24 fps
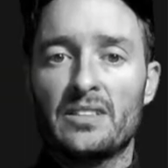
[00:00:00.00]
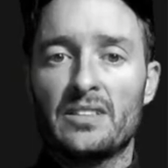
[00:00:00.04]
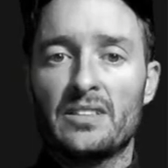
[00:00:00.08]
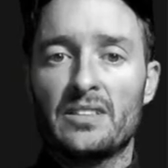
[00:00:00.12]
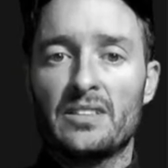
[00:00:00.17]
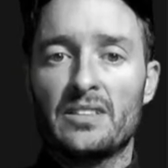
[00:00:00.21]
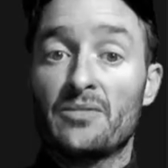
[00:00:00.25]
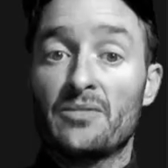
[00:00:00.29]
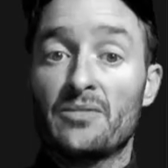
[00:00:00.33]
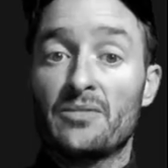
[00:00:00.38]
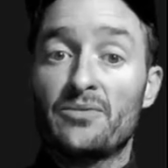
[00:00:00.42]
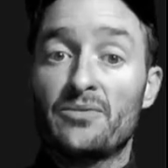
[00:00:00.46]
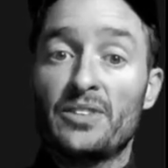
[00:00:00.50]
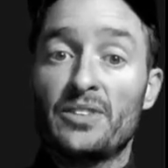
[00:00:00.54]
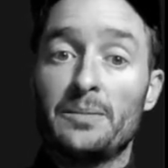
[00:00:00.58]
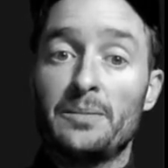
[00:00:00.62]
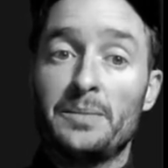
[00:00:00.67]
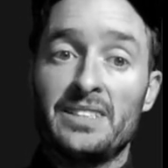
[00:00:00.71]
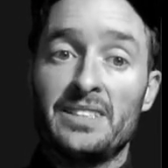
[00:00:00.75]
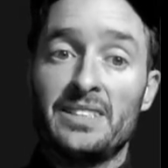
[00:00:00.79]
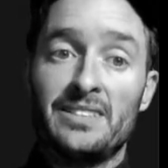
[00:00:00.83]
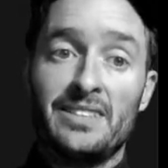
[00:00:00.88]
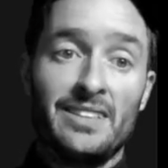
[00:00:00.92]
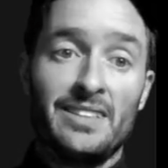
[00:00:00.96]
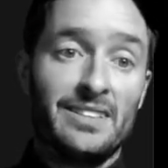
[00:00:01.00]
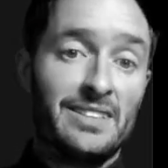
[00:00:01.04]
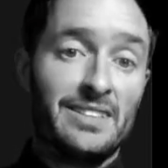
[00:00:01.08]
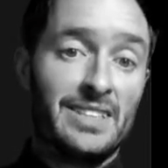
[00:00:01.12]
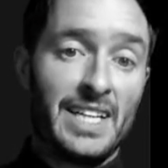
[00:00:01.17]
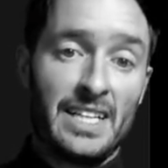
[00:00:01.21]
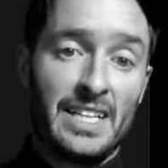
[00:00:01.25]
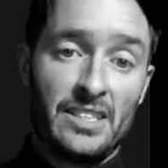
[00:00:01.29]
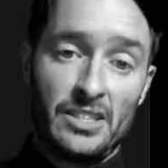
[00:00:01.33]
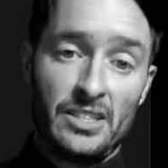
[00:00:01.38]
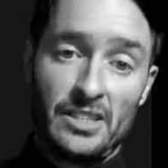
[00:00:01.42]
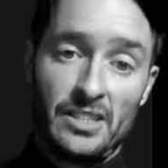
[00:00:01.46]
Tom Friedman's
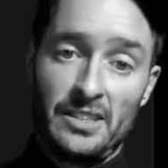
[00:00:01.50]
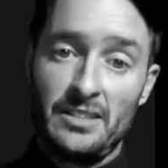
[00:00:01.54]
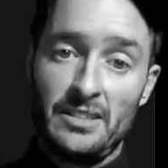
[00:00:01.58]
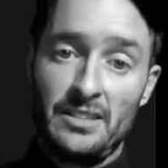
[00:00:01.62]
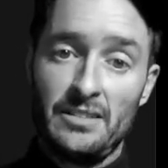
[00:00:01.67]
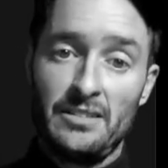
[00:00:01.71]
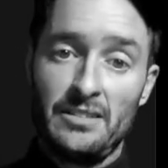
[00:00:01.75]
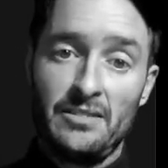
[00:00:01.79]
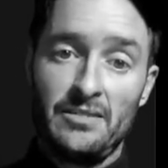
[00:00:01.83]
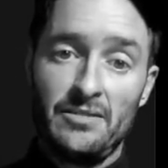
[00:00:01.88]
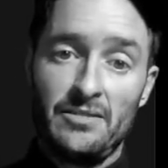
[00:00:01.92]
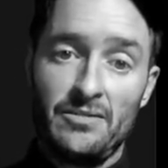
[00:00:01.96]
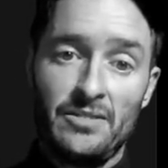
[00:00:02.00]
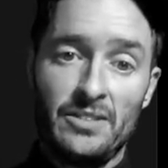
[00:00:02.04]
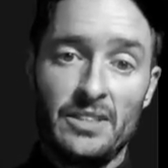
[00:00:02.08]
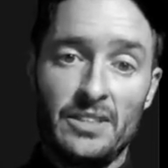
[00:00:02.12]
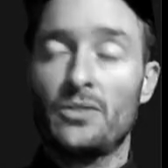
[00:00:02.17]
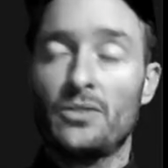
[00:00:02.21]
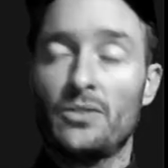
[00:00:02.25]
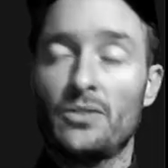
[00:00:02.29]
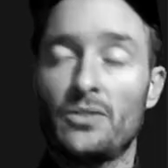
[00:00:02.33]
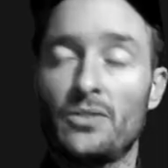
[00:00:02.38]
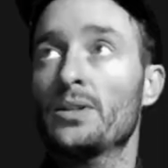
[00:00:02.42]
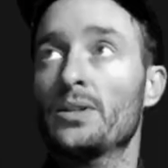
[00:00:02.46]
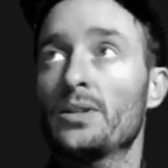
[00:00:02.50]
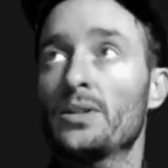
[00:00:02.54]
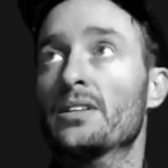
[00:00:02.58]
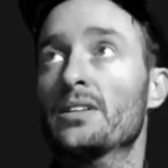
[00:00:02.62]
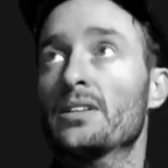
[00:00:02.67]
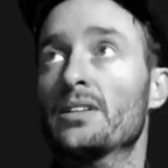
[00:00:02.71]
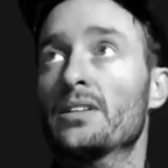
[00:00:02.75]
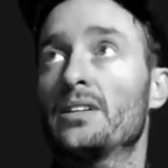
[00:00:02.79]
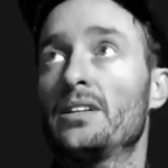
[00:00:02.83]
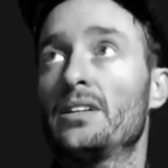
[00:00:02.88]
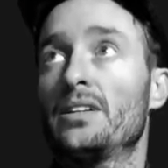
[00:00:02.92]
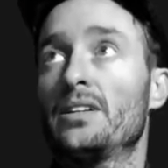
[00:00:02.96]
intention for this
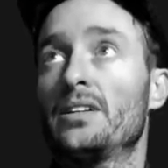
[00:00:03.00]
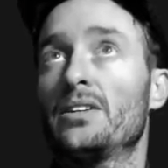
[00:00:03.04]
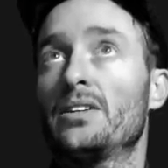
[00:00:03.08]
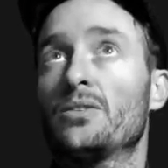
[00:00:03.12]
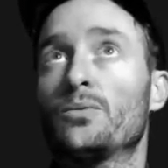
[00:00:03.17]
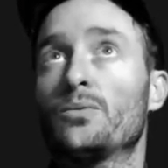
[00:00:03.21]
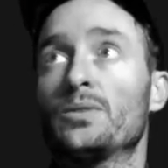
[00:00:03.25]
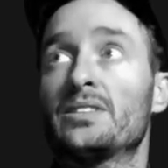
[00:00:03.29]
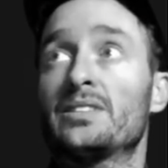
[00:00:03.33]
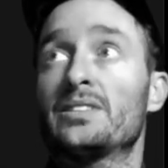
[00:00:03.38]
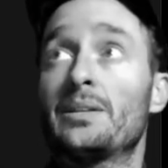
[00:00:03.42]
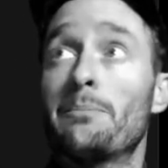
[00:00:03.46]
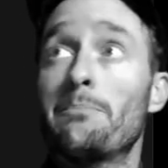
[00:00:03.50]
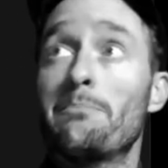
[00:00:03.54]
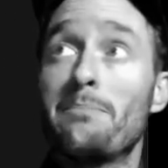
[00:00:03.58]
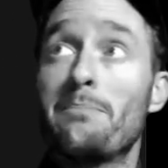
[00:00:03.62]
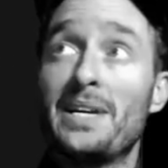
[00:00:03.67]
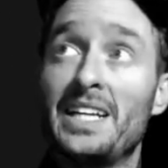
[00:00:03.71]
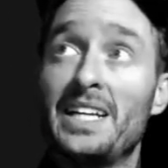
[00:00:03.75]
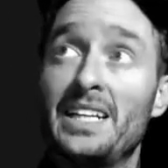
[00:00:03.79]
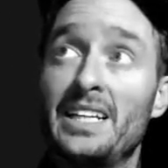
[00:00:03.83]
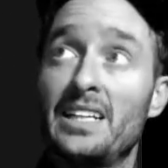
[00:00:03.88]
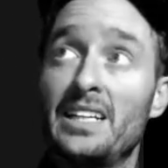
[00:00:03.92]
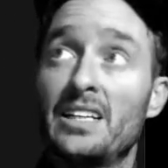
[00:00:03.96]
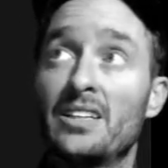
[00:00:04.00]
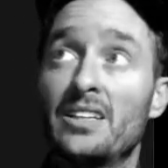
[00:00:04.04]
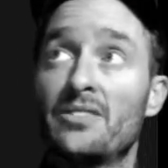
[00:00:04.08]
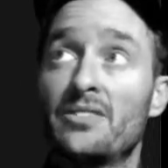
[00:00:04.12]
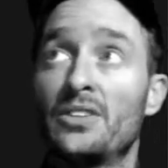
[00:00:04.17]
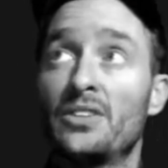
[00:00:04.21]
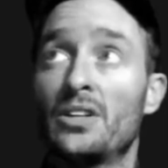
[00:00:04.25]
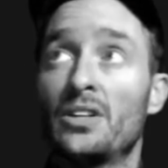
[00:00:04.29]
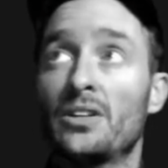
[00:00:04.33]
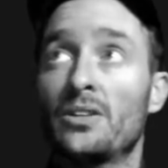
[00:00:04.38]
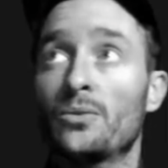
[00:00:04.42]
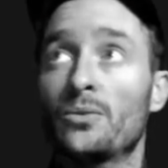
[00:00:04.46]
artwork. What's the meaning of
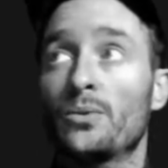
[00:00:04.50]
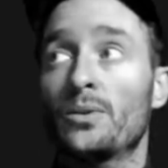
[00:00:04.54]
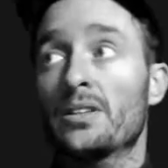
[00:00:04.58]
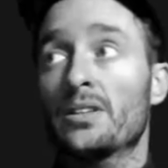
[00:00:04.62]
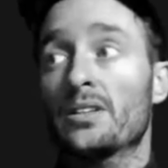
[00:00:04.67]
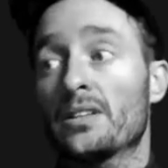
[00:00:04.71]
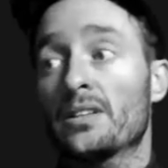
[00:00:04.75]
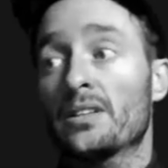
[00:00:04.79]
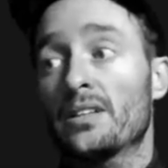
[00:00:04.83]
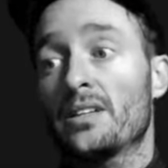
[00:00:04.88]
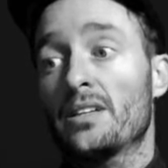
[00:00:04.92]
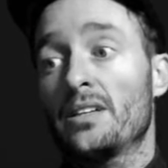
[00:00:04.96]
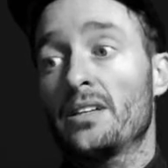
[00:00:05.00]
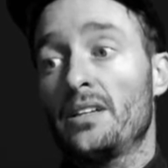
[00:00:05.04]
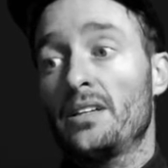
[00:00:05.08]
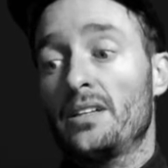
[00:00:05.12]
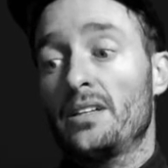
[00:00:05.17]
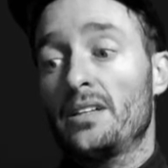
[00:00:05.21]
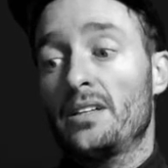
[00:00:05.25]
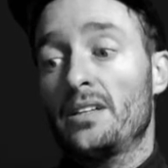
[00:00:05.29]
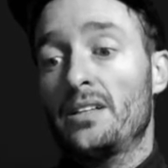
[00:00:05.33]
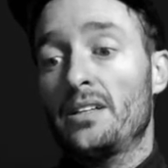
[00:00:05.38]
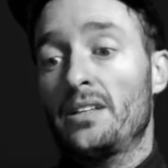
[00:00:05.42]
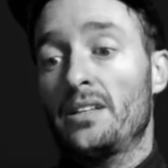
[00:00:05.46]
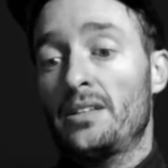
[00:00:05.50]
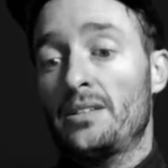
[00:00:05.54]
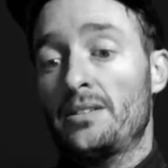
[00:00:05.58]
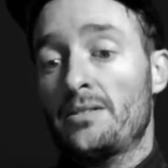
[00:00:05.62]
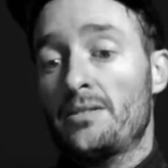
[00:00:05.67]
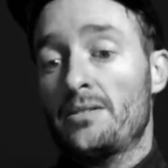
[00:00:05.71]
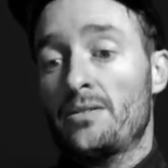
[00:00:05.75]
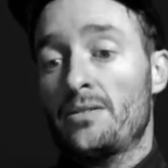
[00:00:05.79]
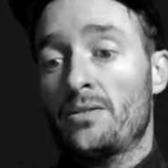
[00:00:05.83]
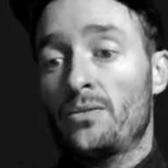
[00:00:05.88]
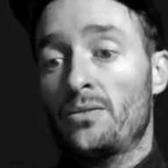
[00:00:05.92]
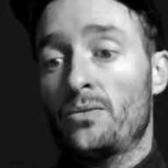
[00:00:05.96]
the artwork?
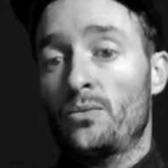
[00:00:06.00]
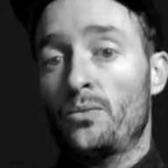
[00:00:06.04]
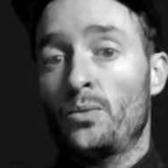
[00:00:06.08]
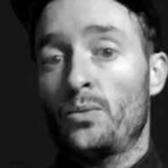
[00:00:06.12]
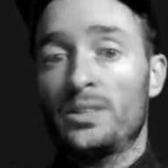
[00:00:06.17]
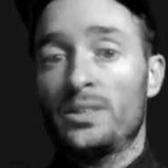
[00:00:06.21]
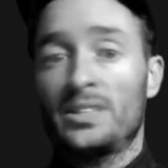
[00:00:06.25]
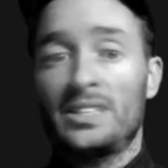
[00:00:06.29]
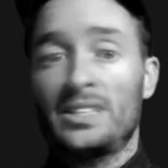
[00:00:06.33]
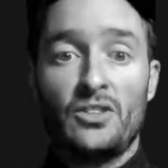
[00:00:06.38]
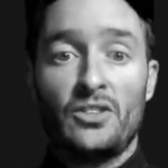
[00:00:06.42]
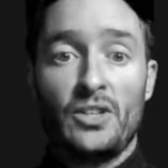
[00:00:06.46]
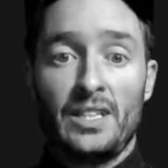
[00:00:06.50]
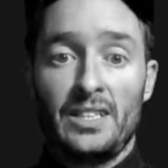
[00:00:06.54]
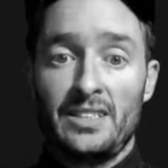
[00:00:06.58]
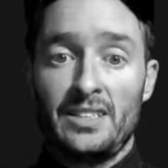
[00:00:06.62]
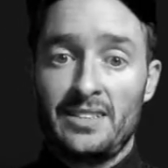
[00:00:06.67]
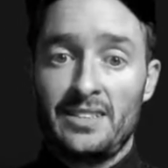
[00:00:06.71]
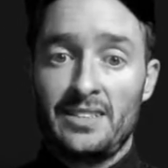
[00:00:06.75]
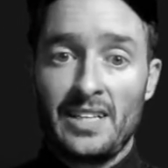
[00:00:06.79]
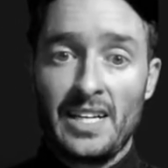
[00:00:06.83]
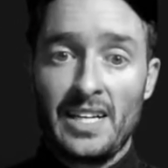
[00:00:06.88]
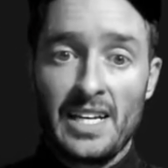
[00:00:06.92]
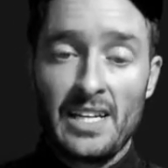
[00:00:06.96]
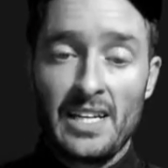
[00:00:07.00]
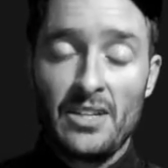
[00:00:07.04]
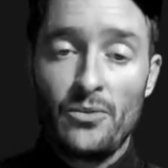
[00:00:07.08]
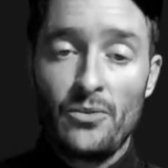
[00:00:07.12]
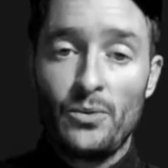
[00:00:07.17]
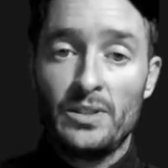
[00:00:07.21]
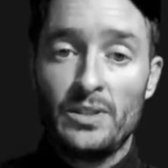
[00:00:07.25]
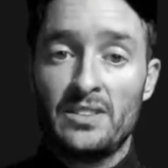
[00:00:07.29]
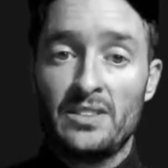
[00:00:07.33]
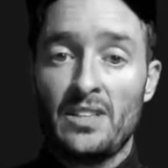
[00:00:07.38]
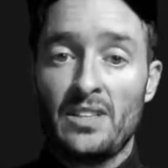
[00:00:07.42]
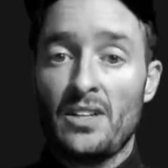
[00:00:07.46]
What's he trying to say?
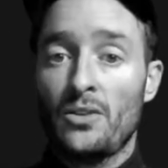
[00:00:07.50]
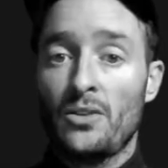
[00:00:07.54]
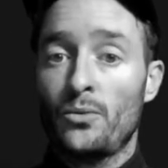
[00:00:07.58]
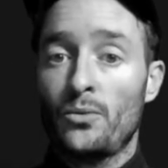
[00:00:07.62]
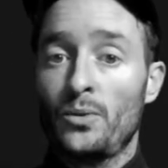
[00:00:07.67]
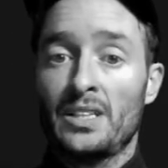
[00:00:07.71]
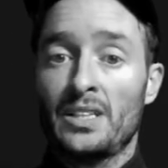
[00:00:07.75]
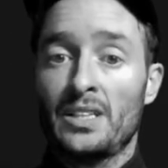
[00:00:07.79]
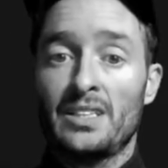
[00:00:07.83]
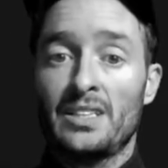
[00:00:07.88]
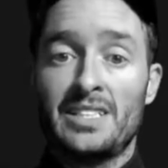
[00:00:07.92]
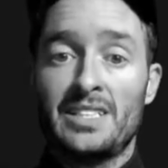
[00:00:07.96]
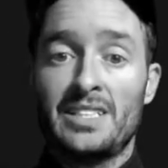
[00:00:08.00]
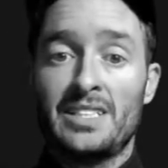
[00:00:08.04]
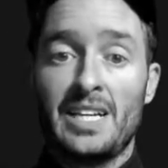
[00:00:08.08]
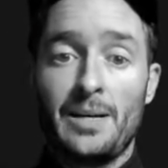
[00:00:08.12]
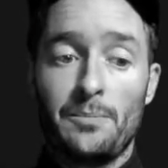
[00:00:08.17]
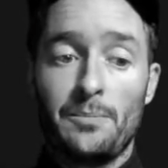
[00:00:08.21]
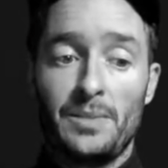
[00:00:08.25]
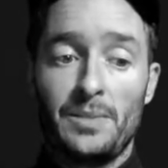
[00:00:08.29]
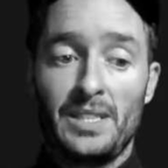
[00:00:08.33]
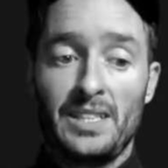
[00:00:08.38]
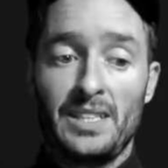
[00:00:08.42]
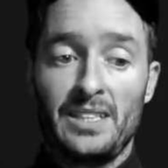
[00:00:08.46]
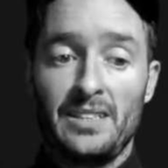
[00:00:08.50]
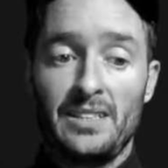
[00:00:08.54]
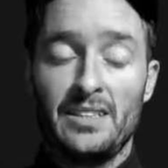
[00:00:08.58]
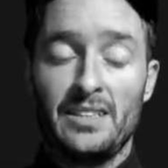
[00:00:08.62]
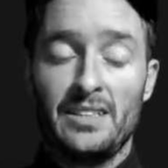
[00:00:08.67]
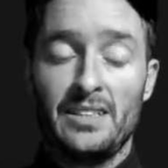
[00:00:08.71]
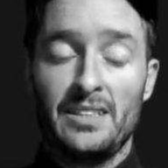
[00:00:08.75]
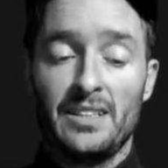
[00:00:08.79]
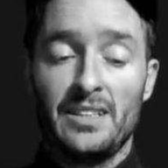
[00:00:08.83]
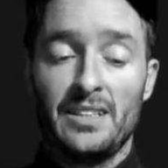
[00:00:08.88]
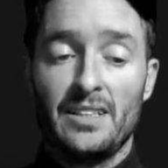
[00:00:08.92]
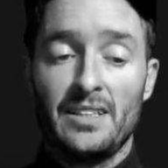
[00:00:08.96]
What's the artwork attempting
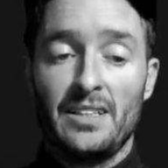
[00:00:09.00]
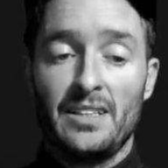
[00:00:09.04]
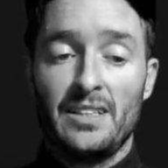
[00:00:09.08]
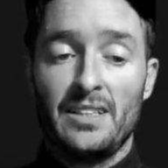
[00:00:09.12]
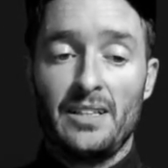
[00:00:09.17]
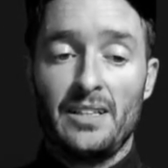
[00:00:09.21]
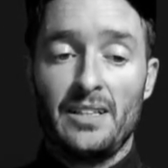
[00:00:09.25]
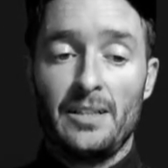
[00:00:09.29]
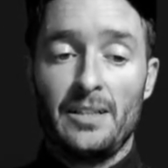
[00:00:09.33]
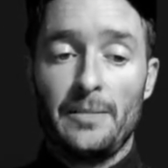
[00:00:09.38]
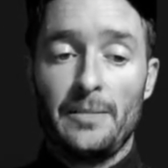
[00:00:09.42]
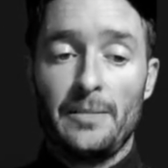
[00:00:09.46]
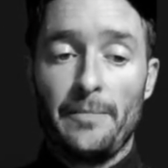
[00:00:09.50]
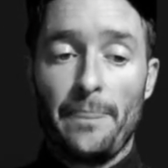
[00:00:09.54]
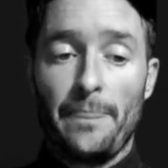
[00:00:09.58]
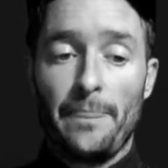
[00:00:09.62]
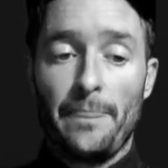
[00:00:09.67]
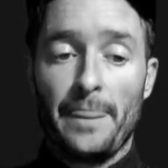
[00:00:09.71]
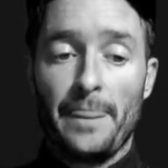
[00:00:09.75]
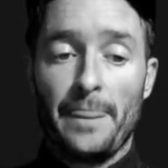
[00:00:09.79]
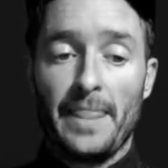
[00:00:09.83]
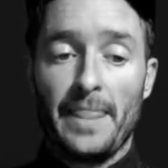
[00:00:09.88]
to